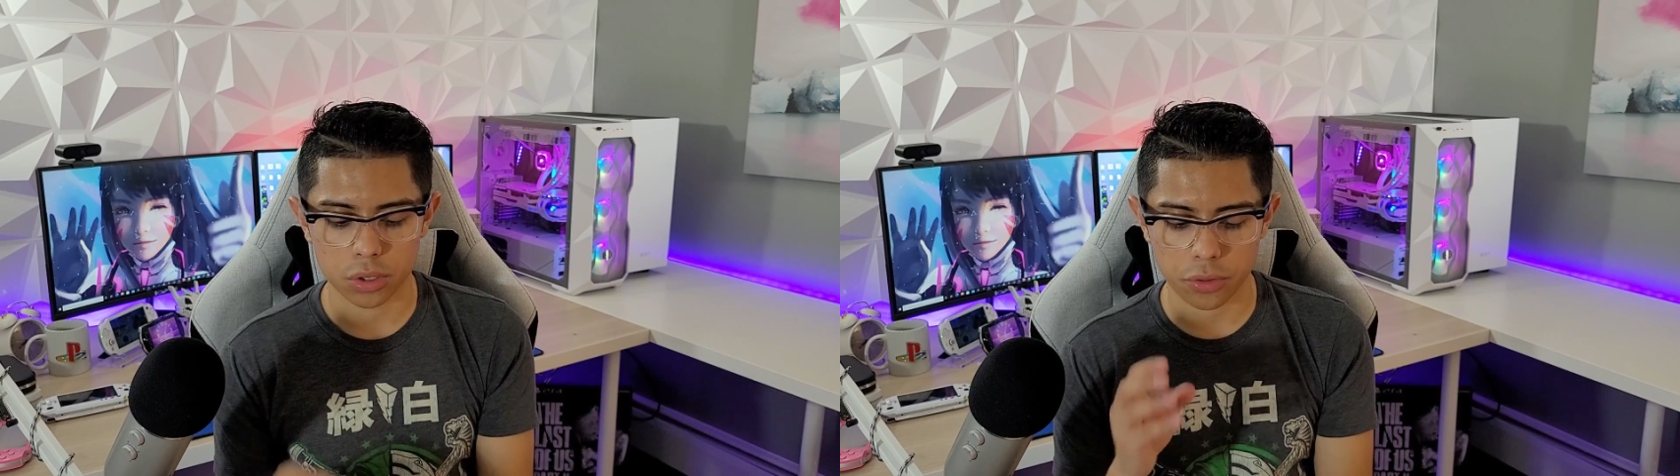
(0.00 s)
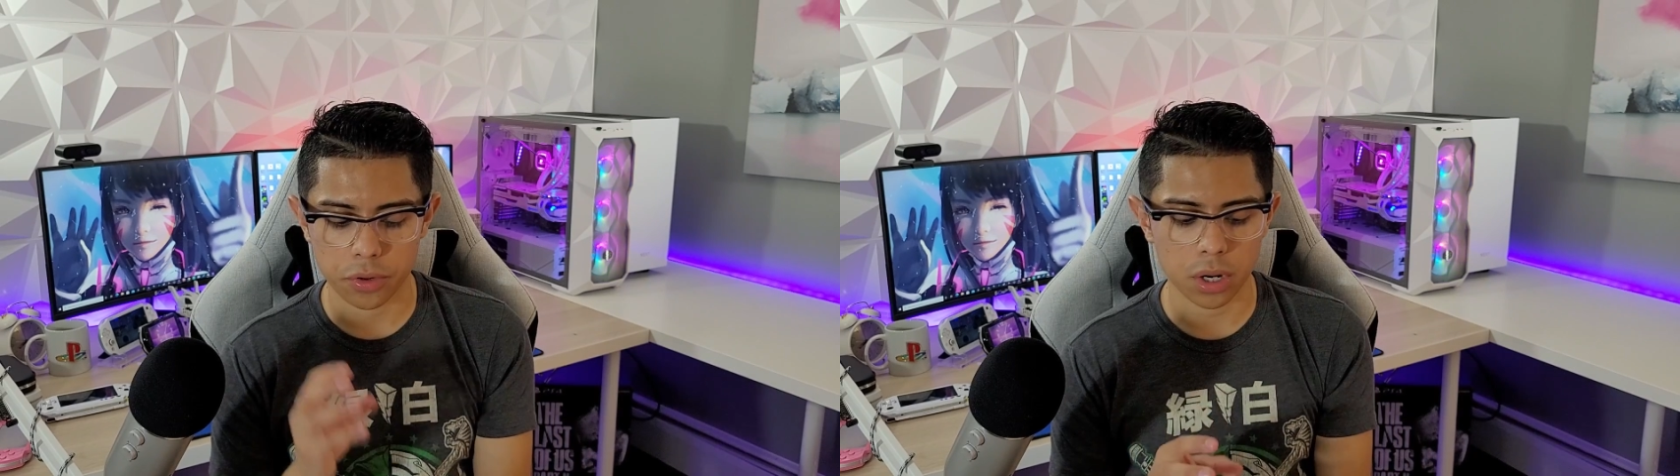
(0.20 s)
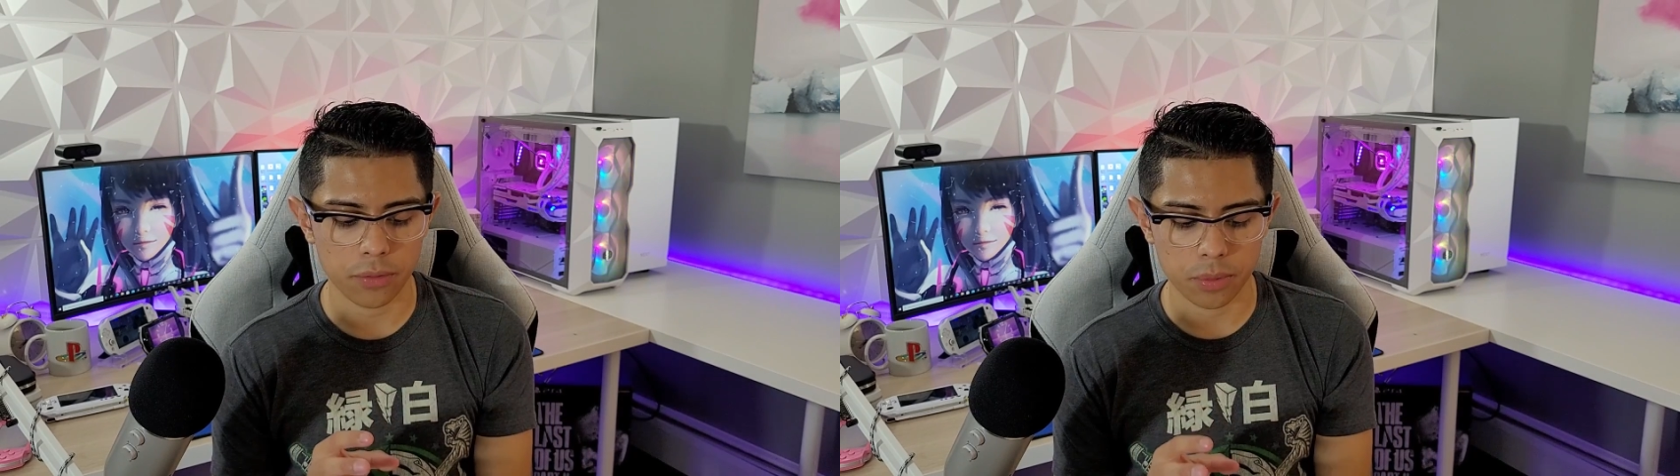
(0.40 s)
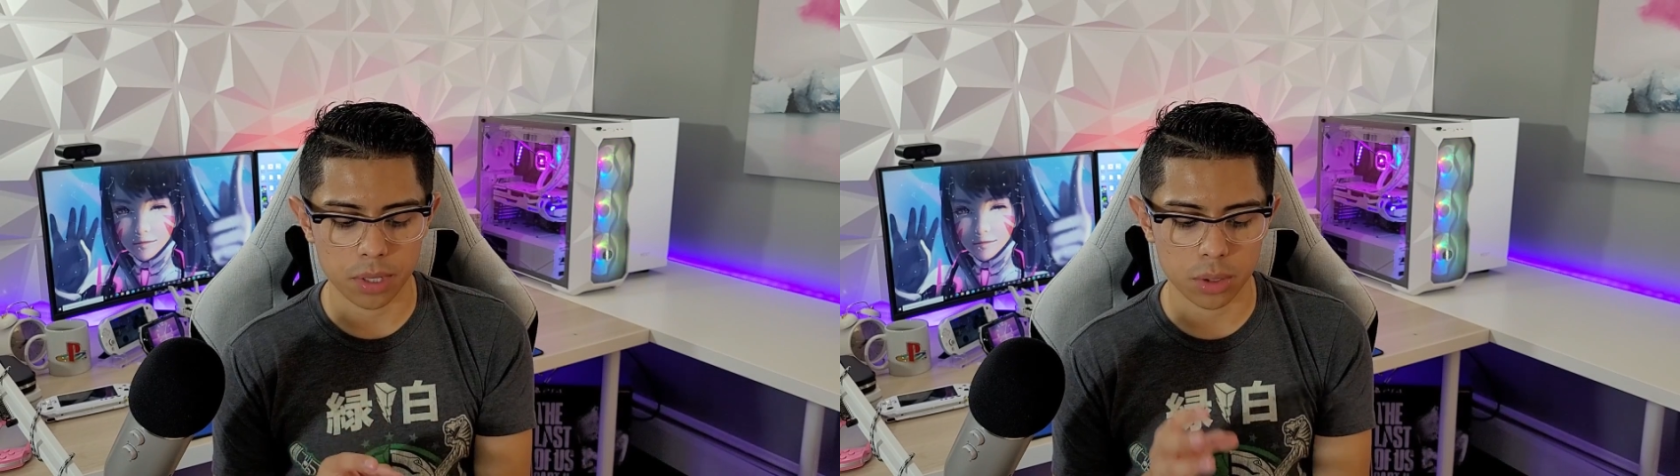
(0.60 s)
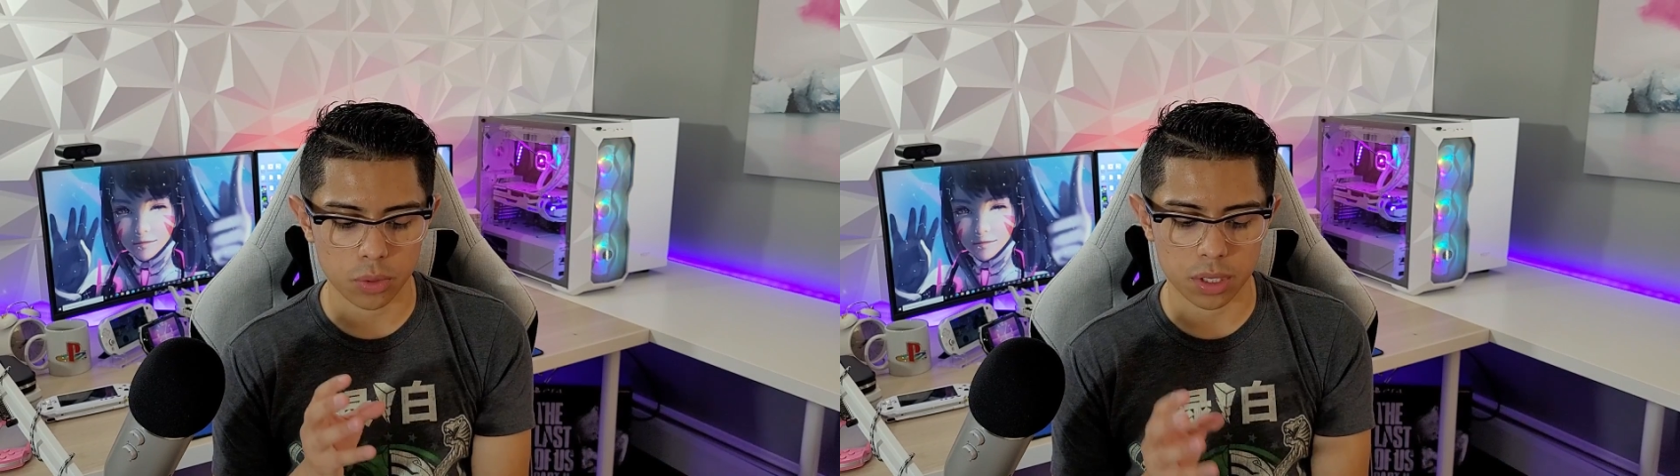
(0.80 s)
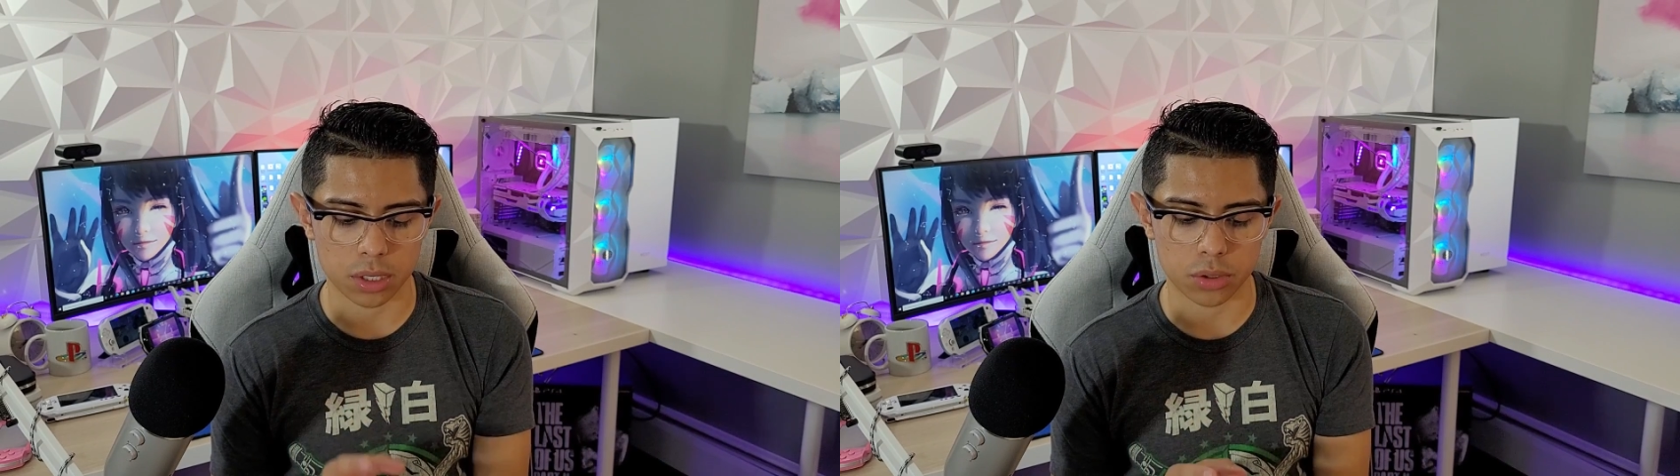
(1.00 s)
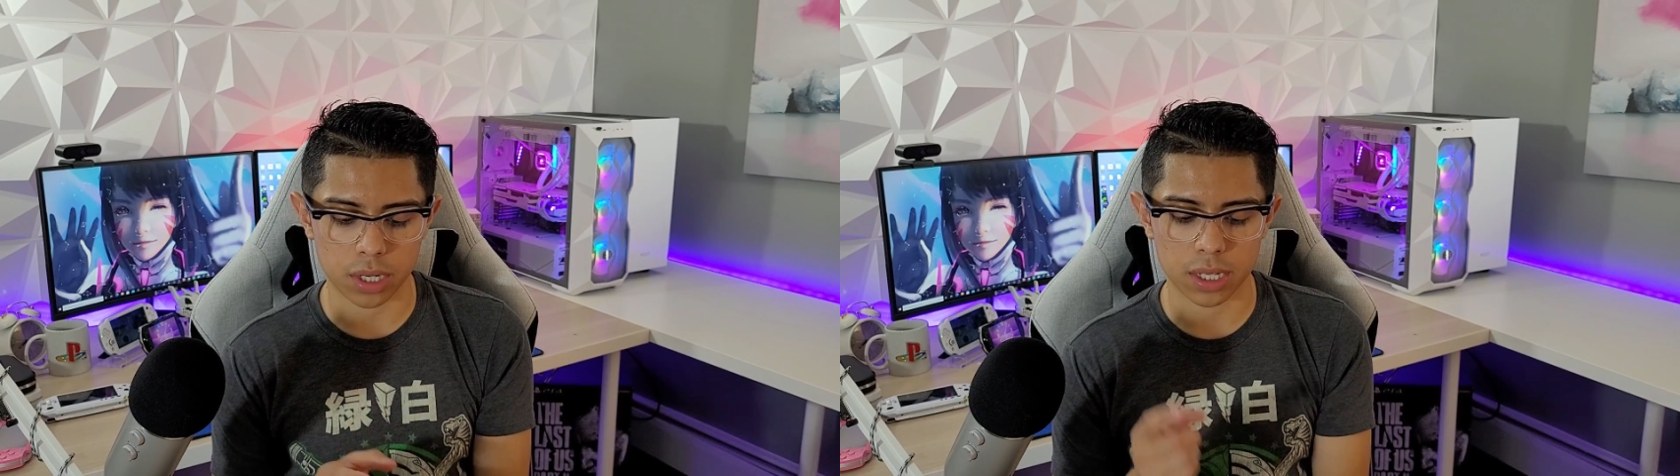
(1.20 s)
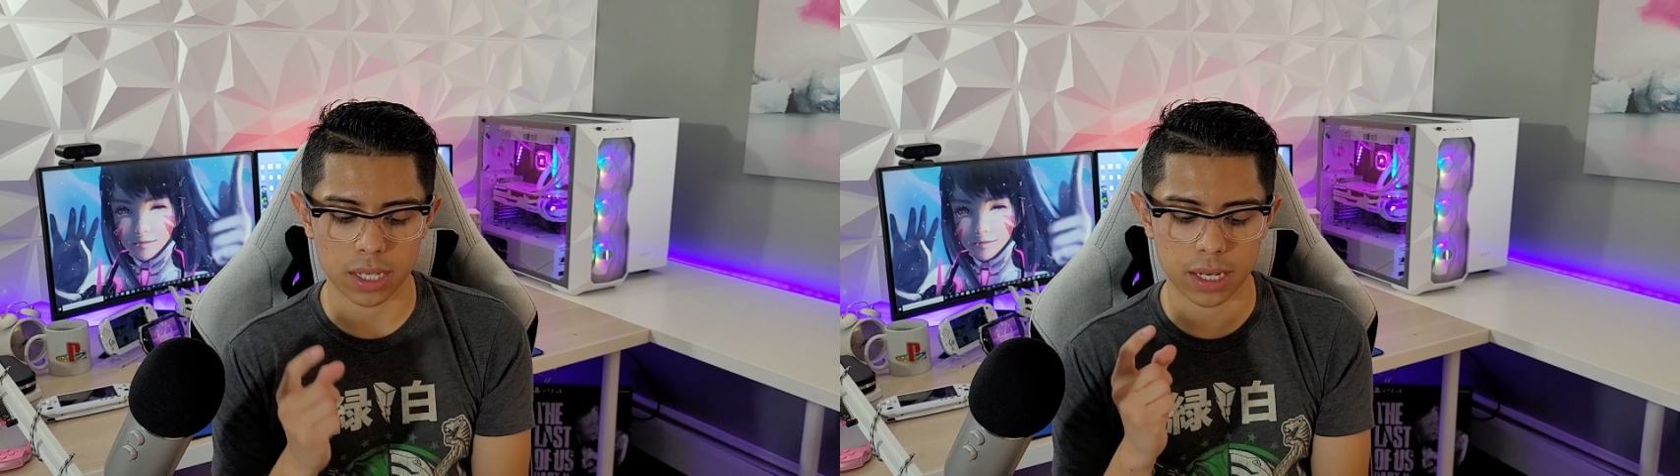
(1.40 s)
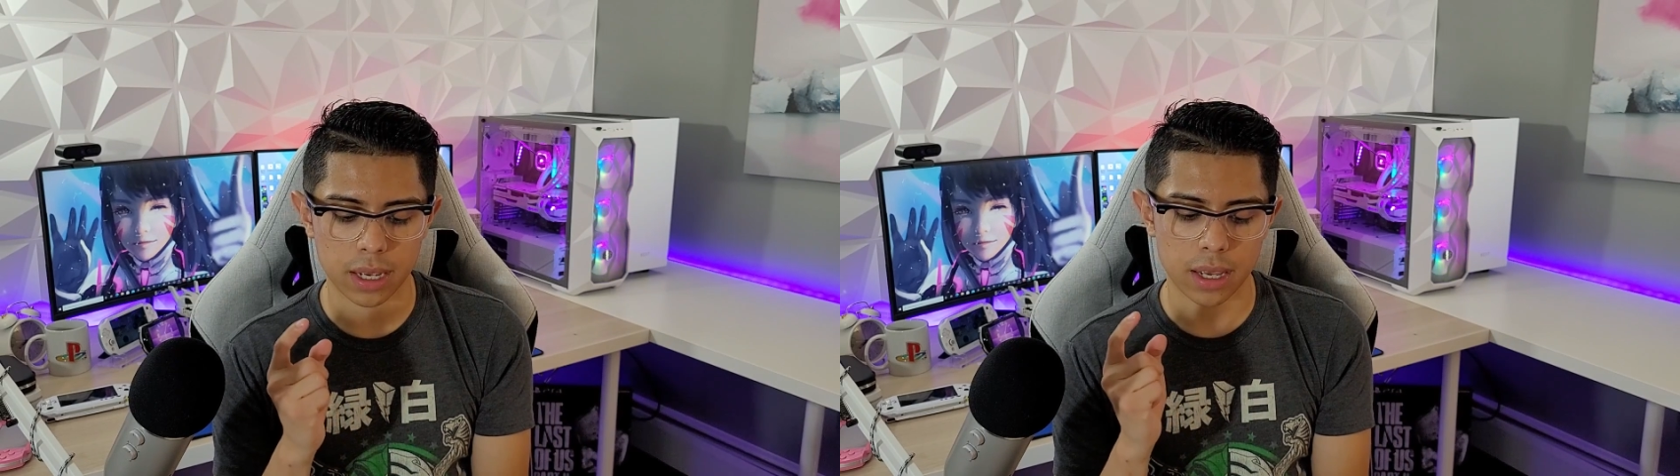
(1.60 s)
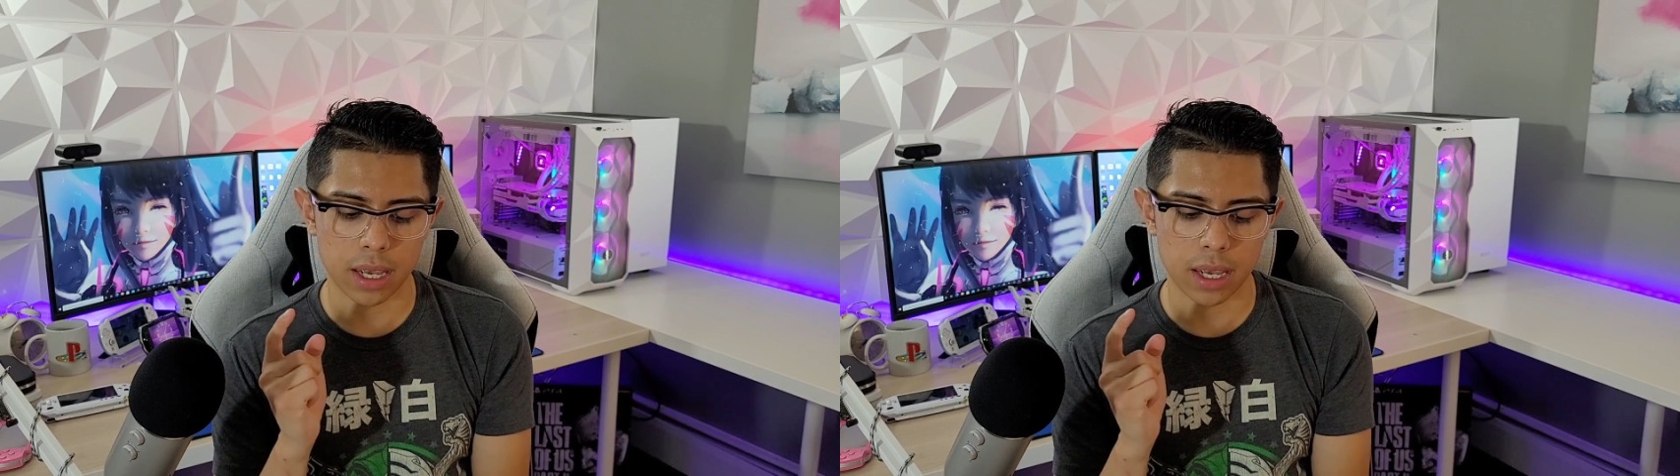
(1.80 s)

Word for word: So if you're unfamiliar with Adrenaline,